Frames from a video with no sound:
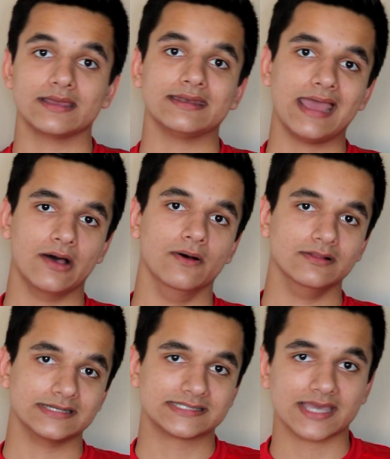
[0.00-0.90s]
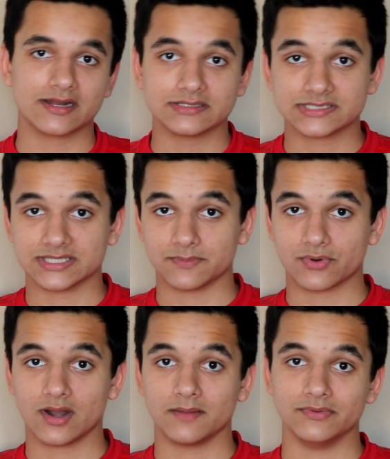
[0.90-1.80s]
Now, let's get on to the
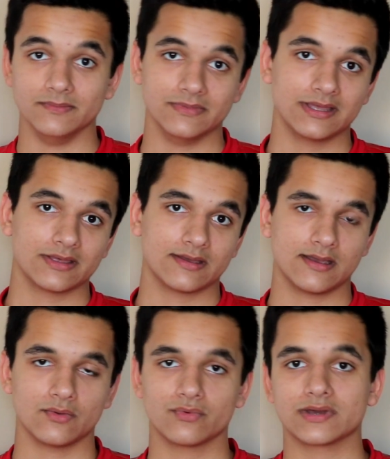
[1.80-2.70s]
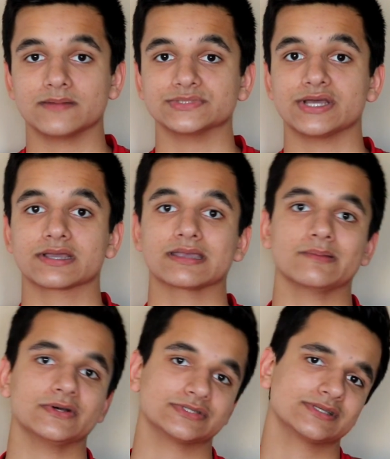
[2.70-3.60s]
problem, uh, what I'm talking about.